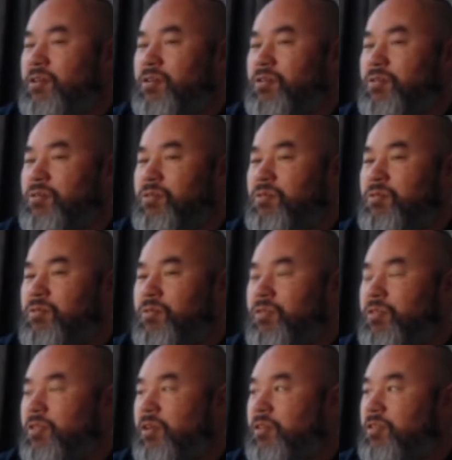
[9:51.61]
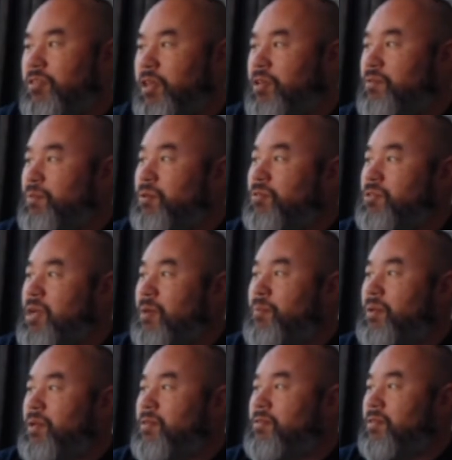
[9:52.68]
who they spoke
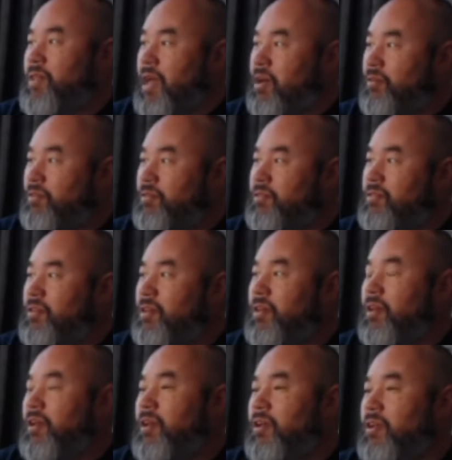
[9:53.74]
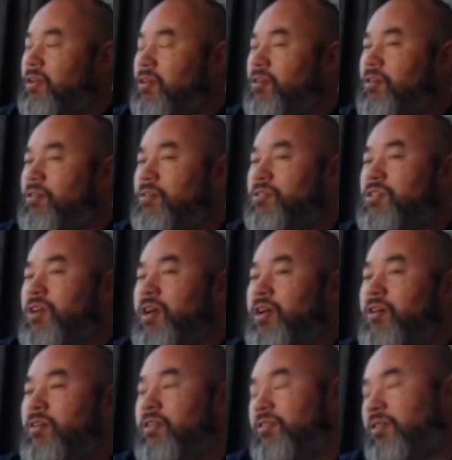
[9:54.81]
Japanese in the house, and her
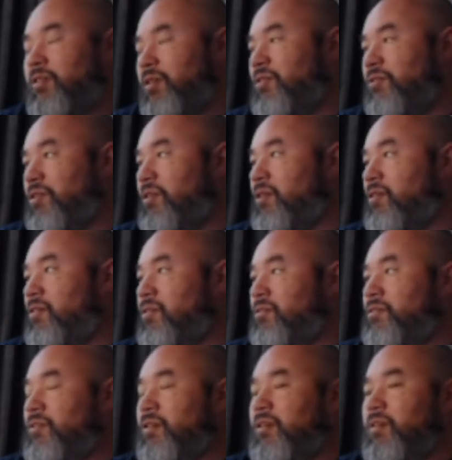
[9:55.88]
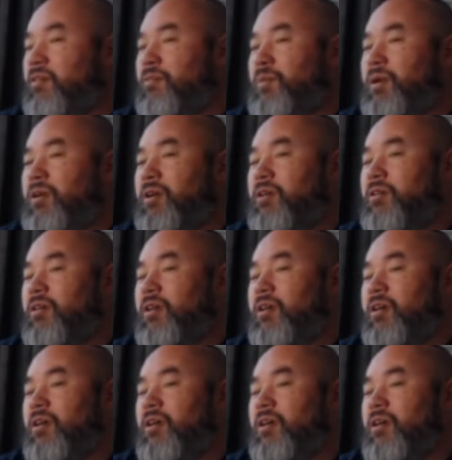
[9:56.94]
child, and you know they're here in America.